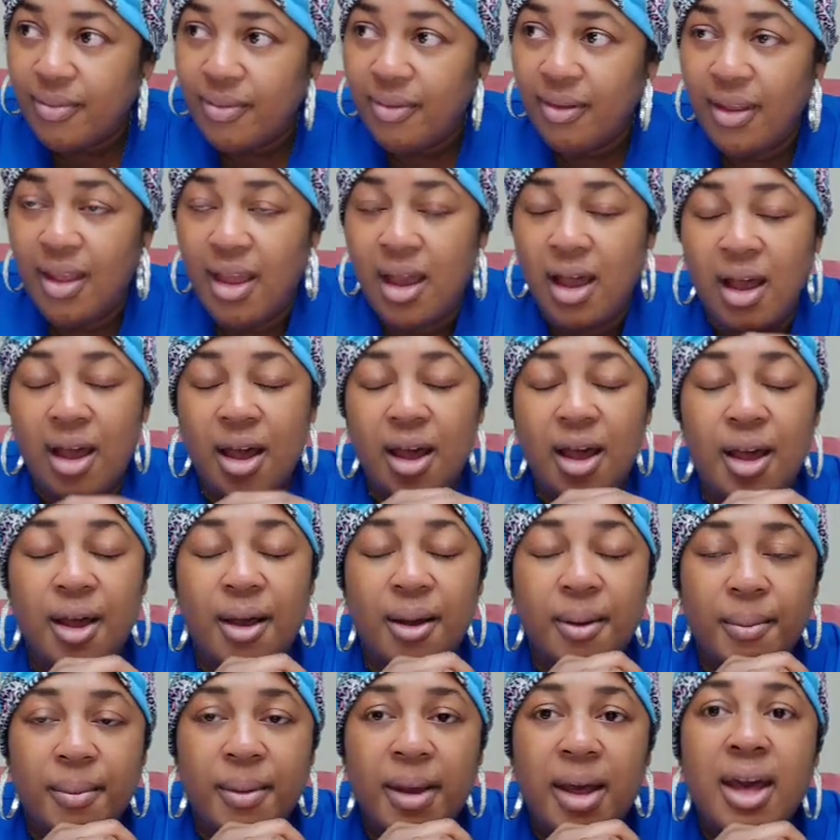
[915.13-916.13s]

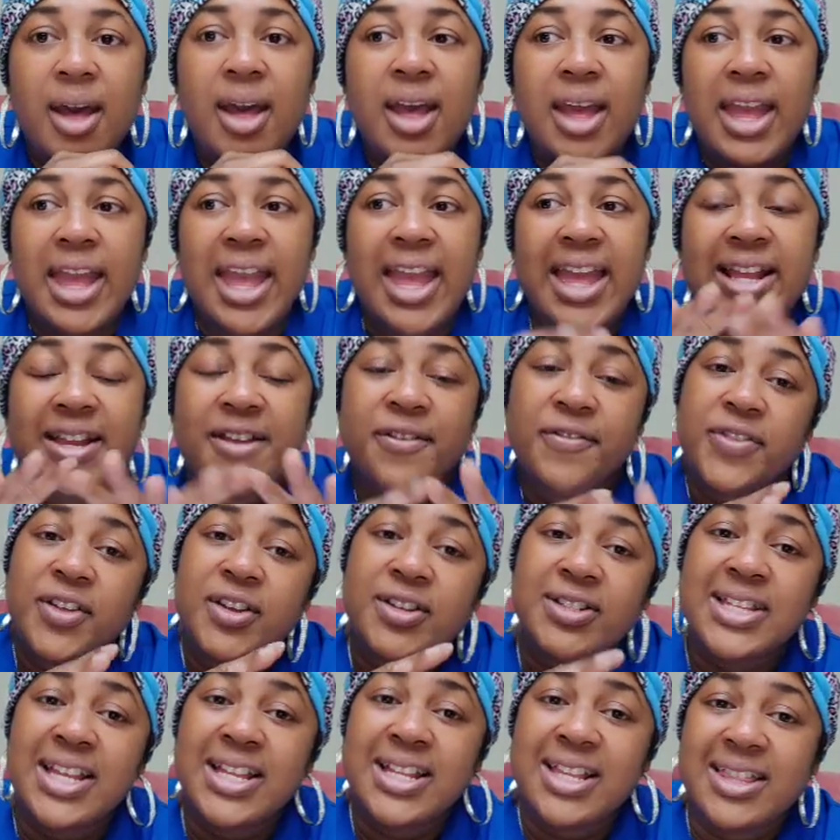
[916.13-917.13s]
And if there's
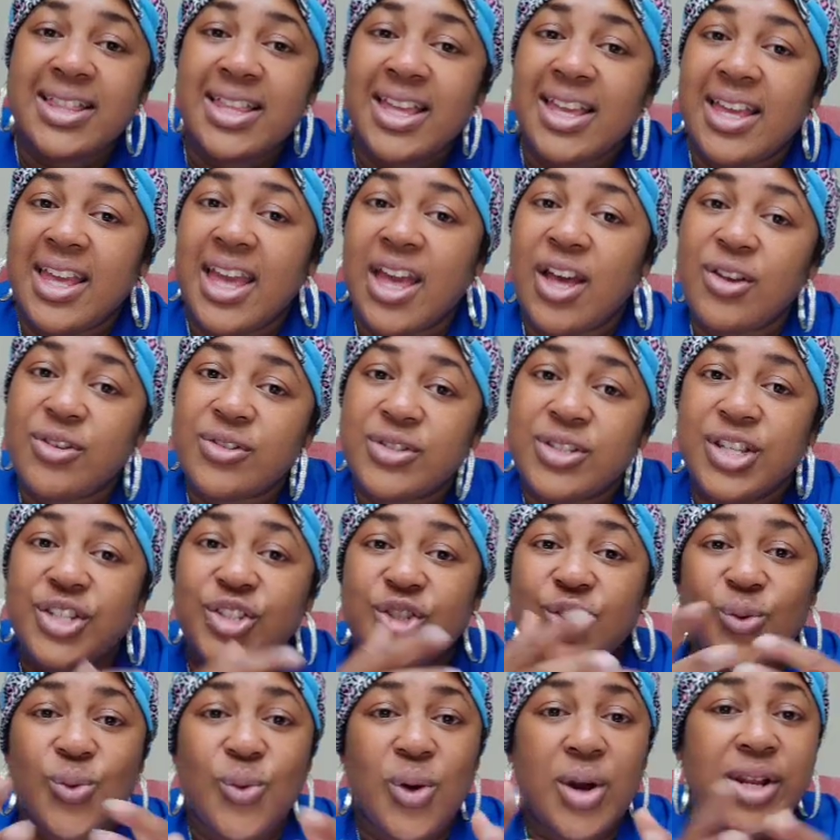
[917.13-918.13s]
anything else that
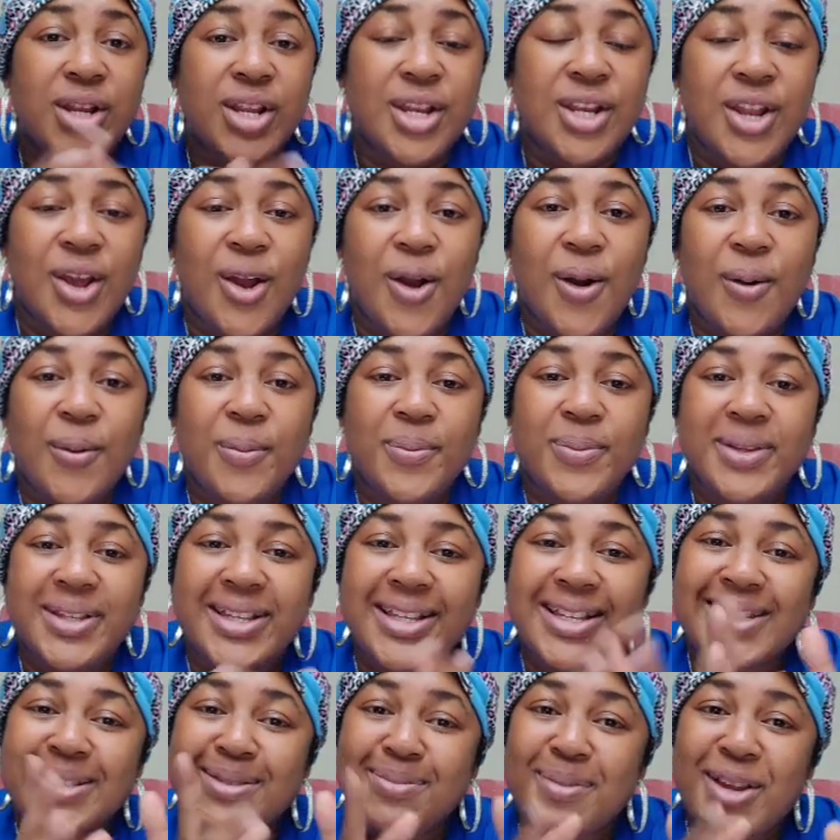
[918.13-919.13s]
you want to know,
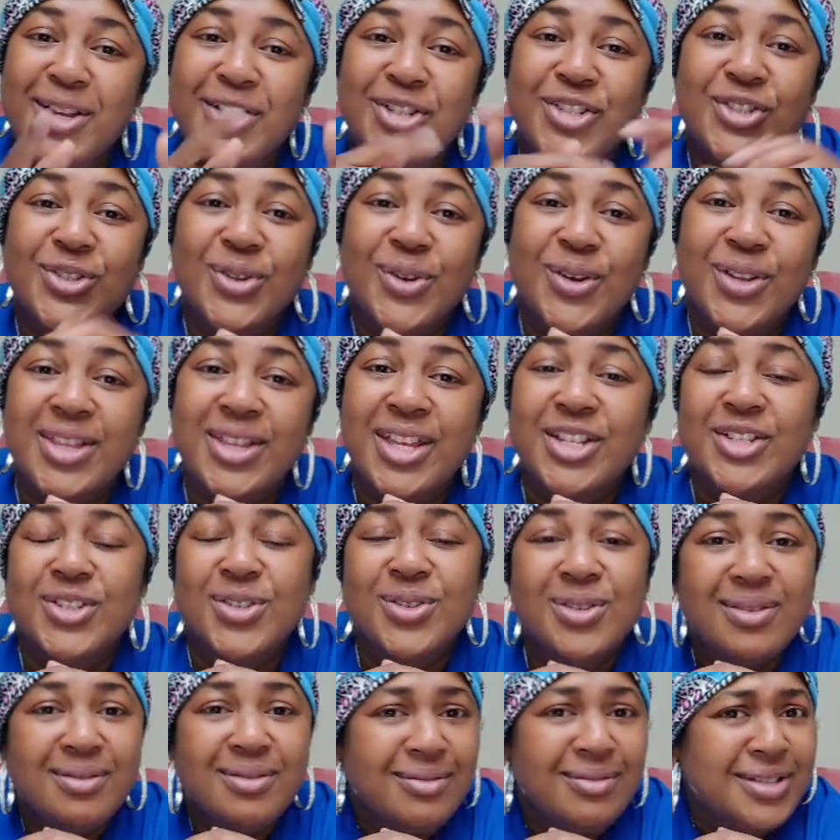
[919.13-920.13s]
please make sure that
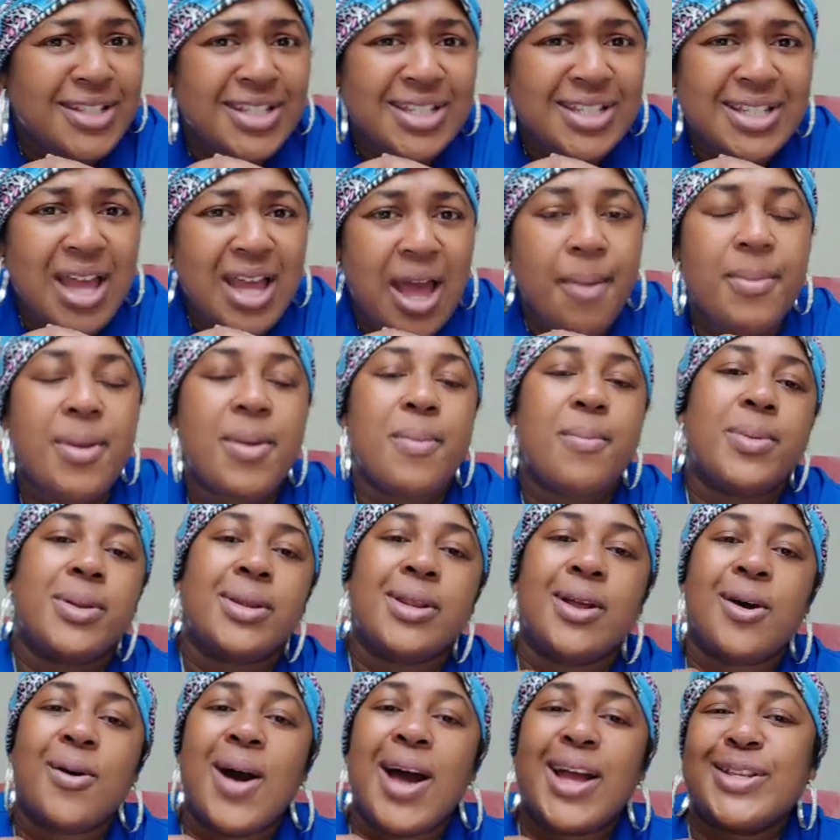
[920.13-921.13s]
you just comment
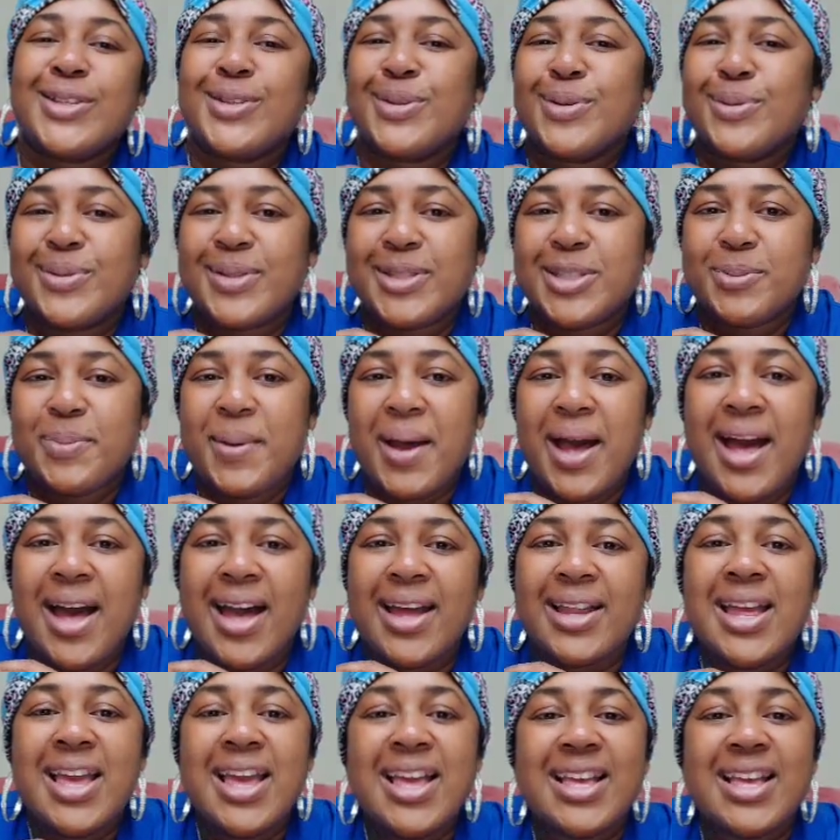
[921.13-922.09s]
below. I do respond.